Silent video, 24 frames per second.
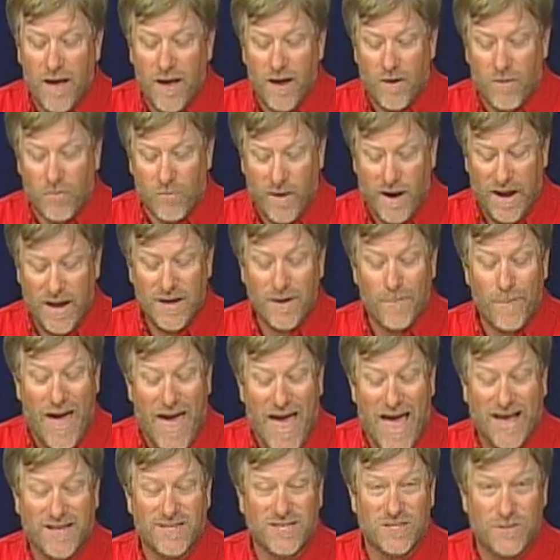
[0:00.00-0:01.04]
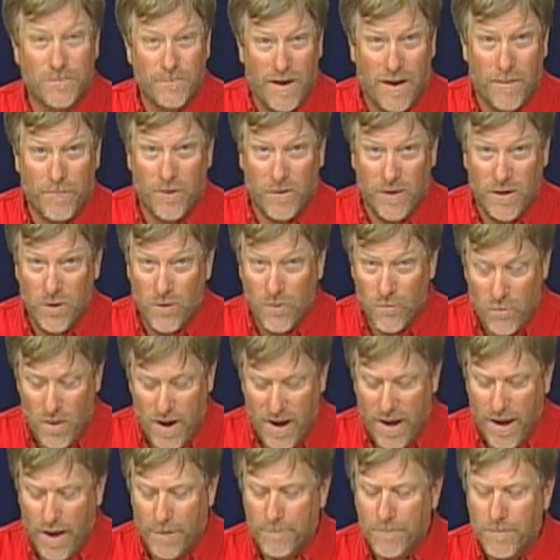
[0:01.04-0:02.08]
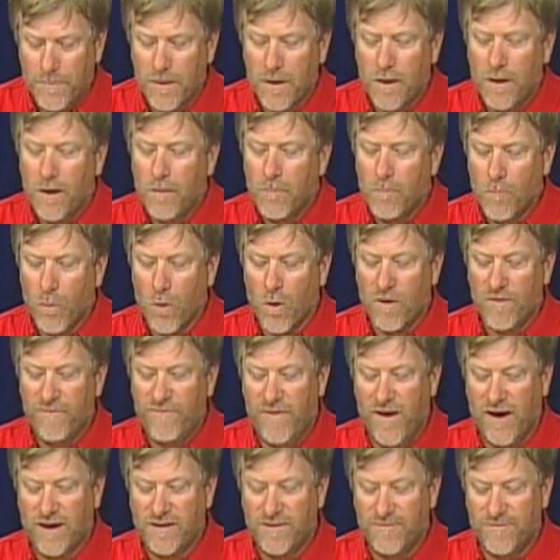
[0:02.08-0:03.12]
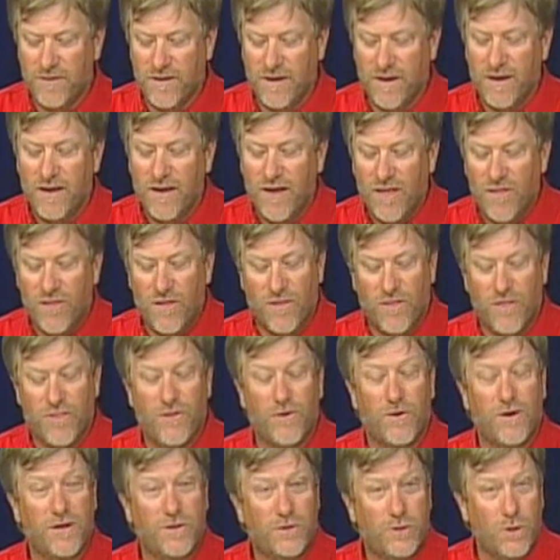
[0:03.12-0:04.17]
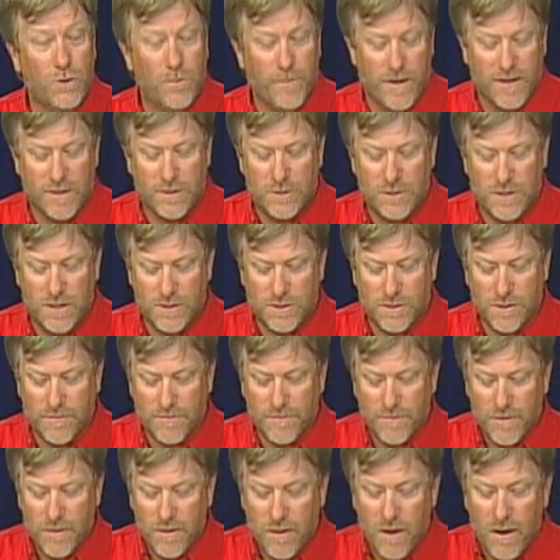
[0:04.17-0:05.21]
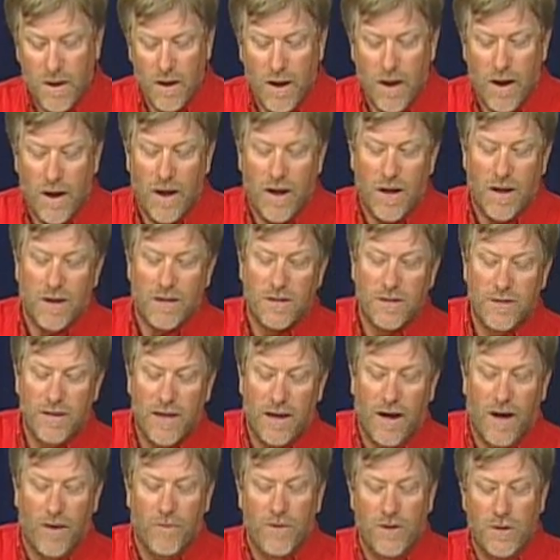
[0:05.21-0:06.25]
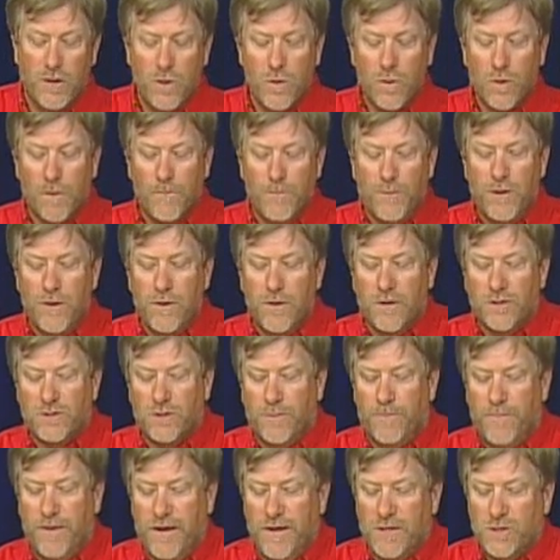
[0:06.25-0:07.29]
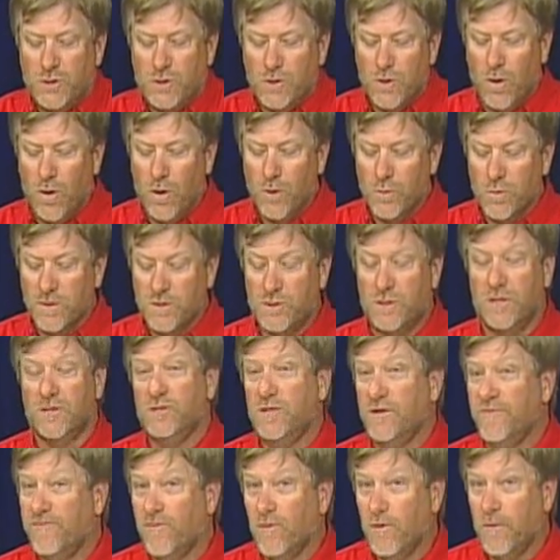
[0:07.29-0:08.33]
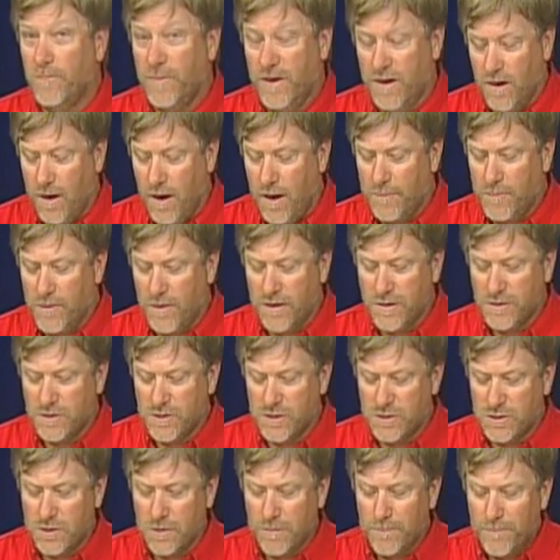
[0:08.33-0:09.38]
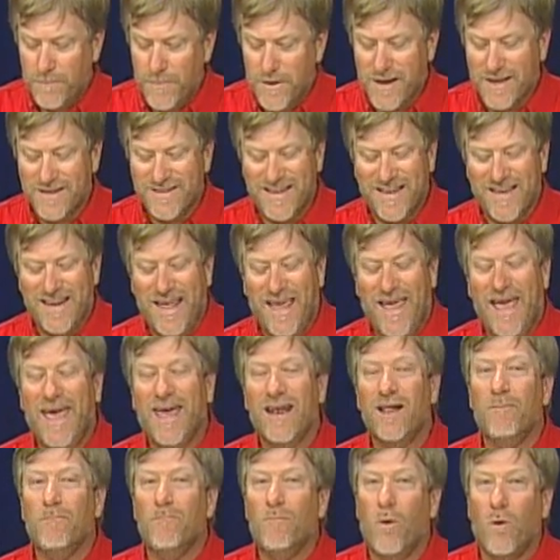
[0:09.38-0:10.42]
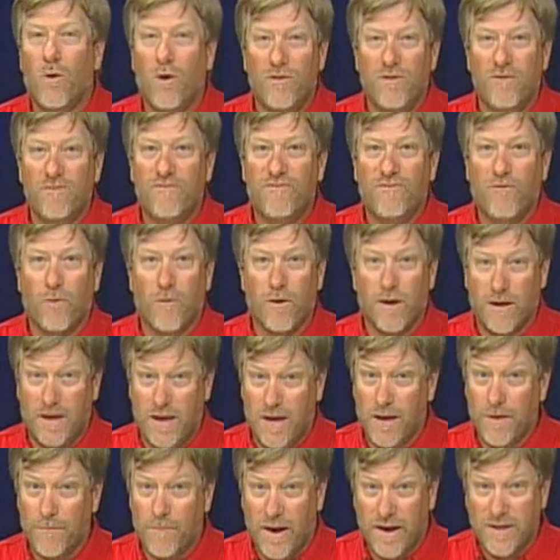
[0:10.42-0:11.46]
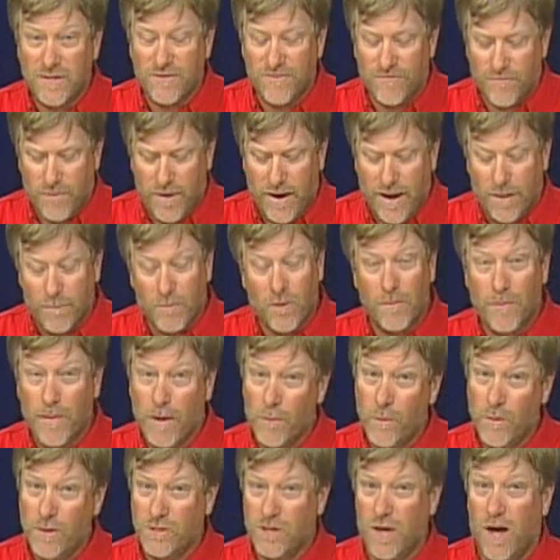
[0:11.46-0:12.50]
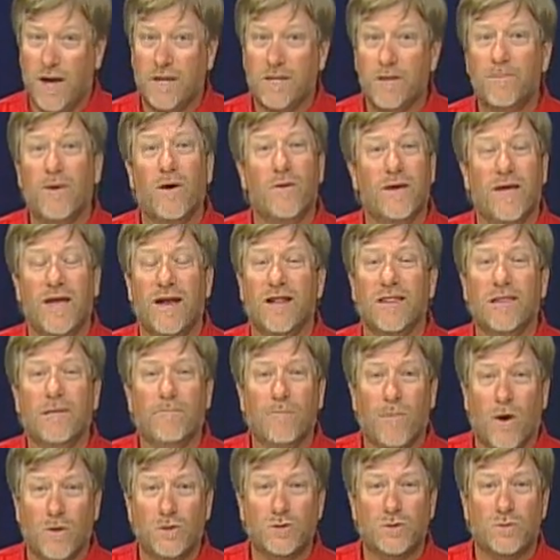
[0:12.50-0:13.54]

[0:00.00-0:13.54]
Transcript: random access memory, your RAM, more effectively than the 32-bit system. Now, the new computers are being sold with 64-bit operating system because it can handle more than 4 gigabytes of RAM. Remember, we talked about getting the most